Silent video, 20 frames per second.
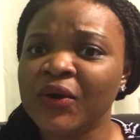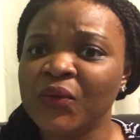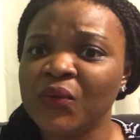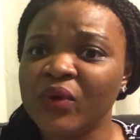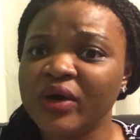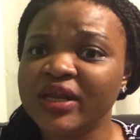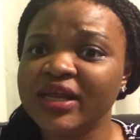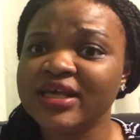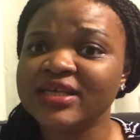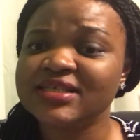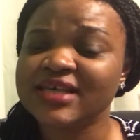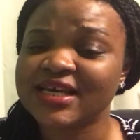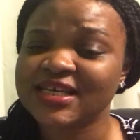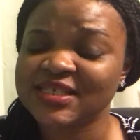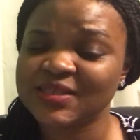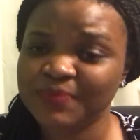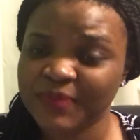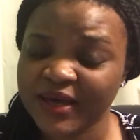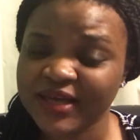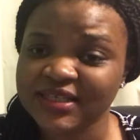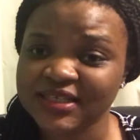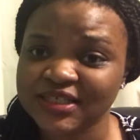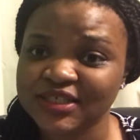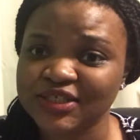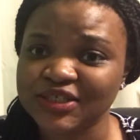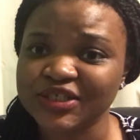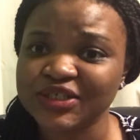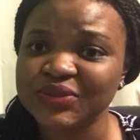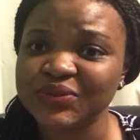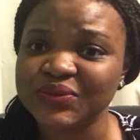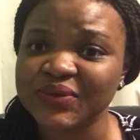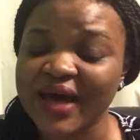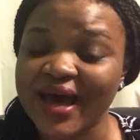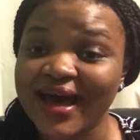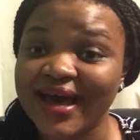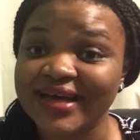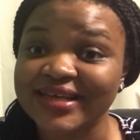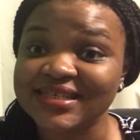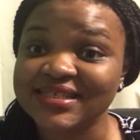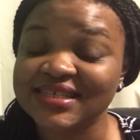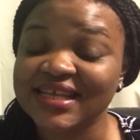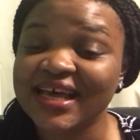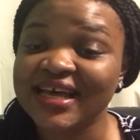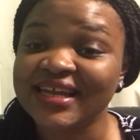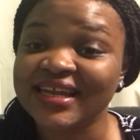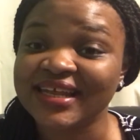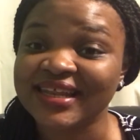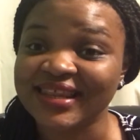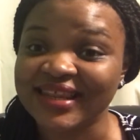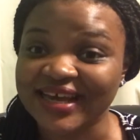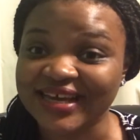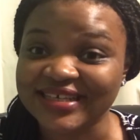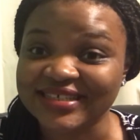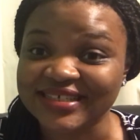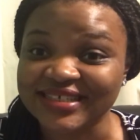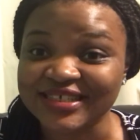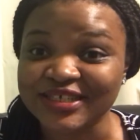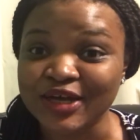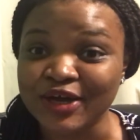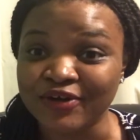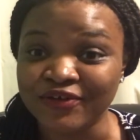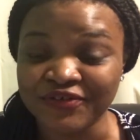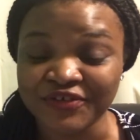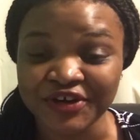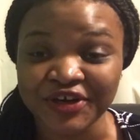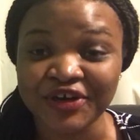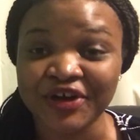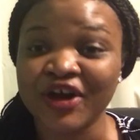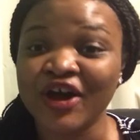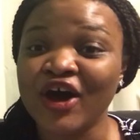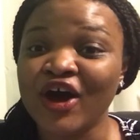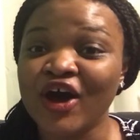what he's expected to do as an elected governor